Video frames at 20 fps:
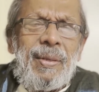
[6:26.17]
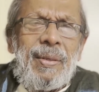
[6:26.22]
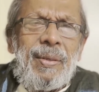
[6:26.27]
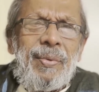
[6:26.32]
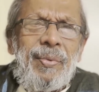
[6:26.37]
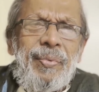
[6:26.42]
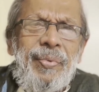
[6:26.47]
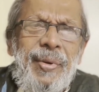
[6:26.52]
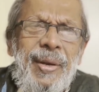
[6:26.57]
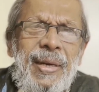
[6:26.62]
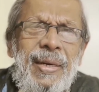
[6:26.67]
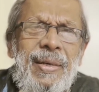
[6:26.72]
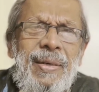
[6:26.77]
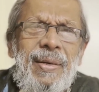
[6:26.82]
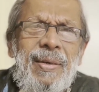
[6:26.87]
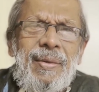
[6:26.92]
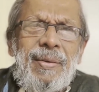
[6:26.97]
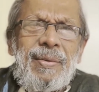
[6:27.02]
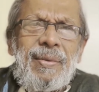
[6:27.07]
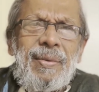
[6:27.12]

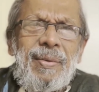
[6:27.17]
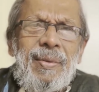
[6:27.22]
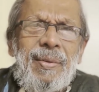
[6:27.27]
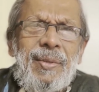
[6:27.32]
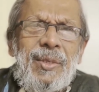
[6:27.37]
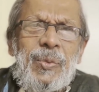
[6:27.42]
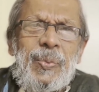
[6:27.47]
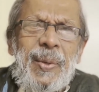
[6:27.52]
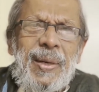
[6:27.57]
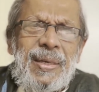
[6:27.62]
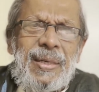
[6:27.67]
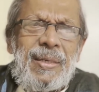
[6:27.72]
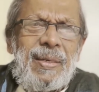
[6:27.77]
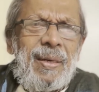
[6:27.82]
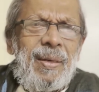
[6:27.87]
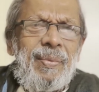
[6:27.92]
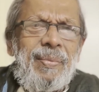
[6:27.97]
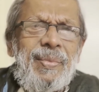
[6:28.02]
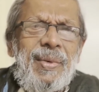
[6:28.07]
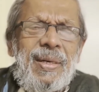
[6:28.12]
wind,
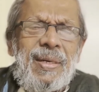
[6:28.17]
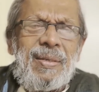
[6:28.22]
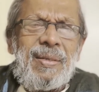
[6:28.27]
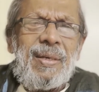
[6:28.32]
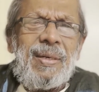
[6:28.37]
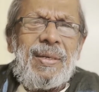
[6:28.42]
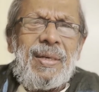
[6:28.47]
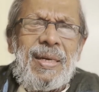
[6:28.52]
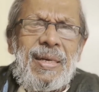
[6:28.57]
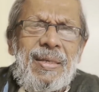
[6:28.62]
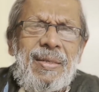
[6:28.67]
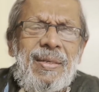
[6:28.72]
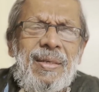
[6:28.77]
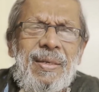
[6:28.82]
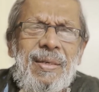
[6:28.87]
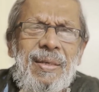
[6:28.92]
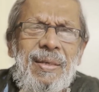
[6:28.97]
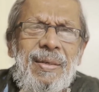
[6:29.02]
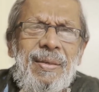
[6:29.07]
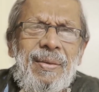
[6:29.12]
spectrum, etc.,
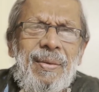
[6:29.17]
etc.